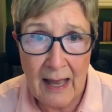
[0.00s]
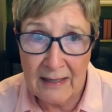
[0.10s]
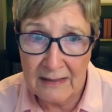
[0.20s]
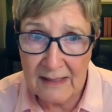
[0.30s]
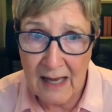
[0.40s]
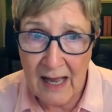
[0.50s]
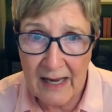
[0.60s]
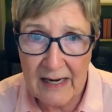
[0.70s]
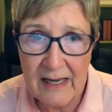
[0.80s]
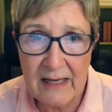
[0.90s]

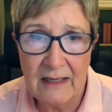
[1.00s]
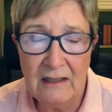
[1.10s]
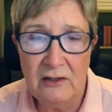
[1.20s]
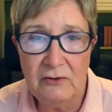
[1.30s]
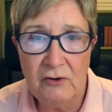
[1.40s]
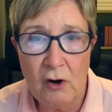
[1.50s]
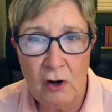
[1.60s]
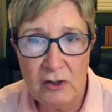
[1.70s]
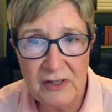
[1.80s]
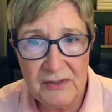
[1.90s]
anxiety include
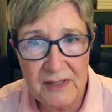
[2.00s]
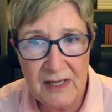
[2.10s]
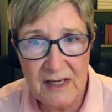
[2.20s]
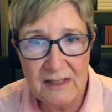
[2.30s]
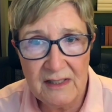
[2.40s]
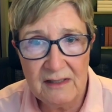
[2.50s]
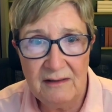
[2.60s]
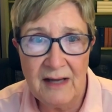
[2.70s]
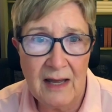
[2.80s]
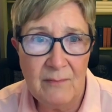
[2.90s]
heart disease,
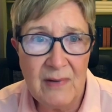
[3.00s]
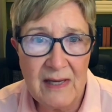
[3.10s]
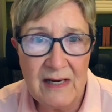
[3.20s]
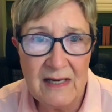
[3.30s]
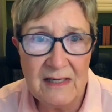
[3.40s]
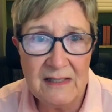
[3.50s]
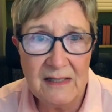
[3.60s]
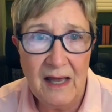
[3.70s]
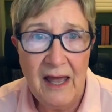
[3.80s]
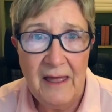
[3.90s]
diabetes,